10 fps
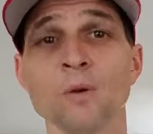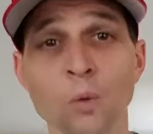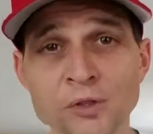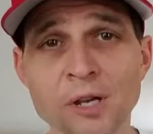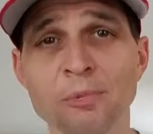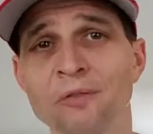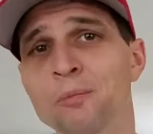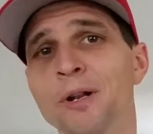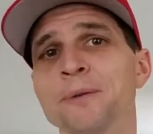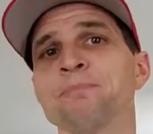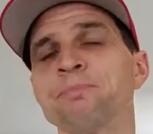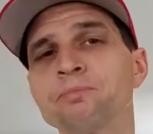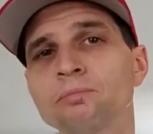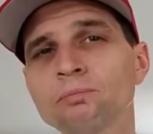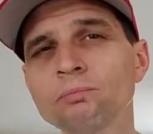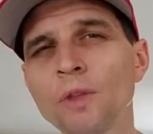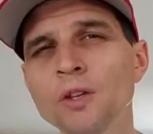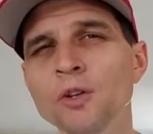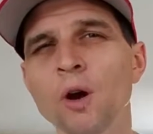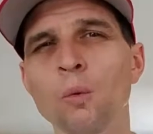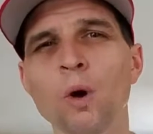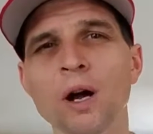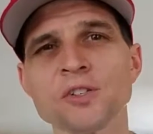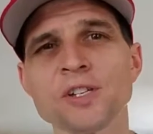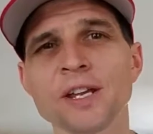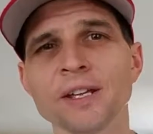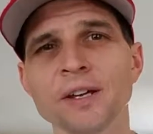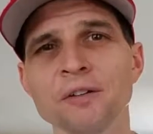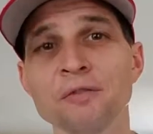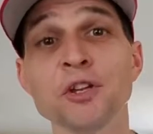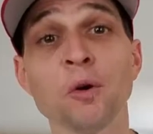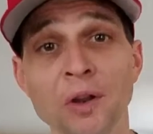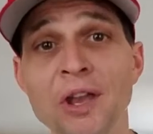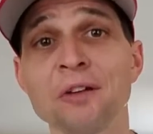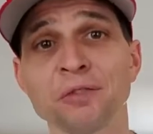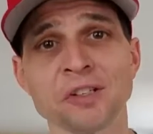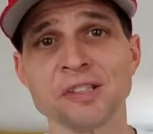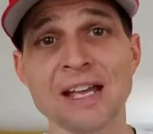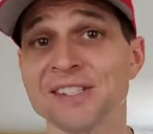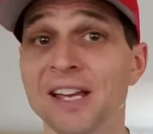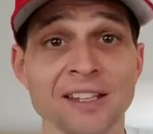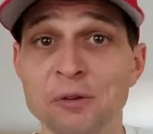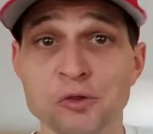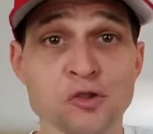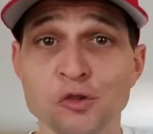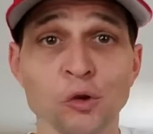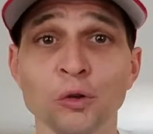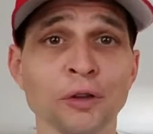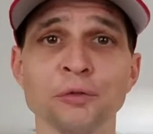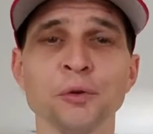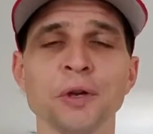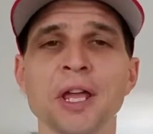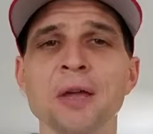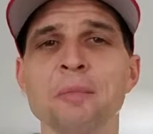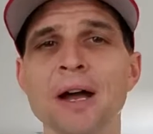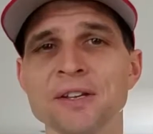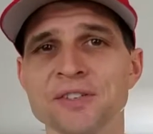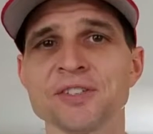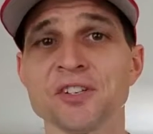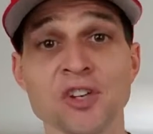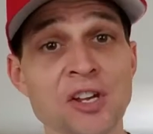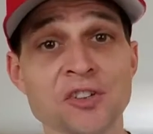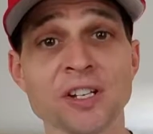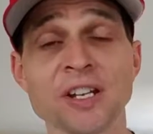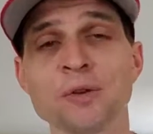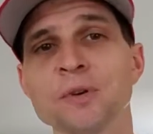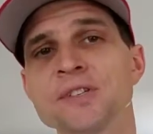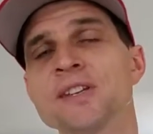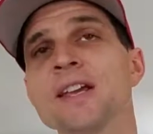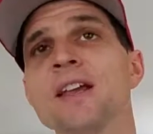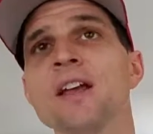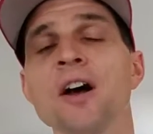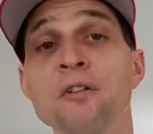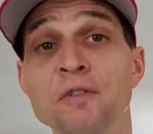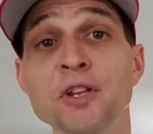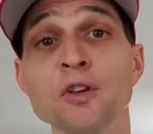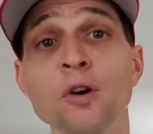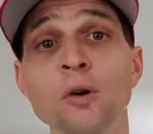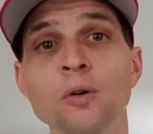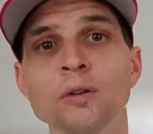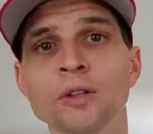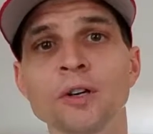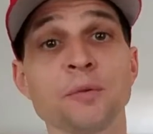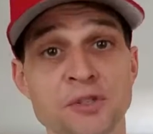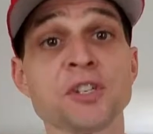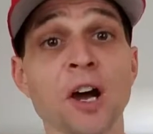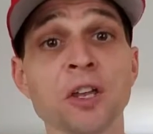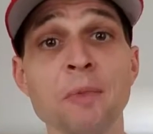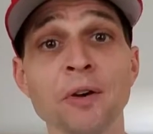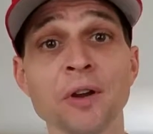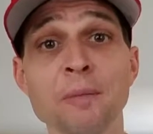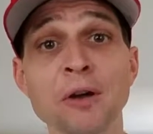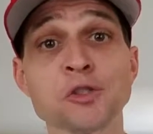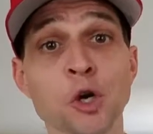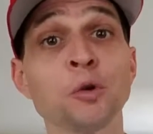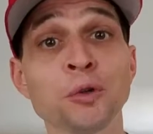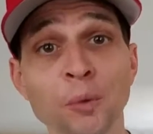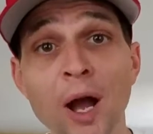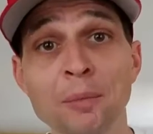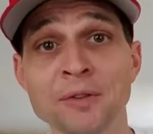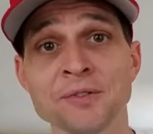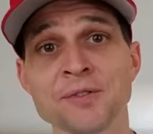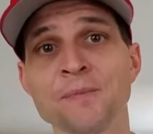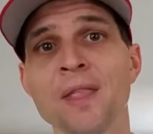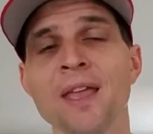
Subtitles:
What's up, everybody? I watched a video on Netflix last night. I was just scrolling through and it came by as a suggestion. It was a video, or it was a documentary about Tony Robbins.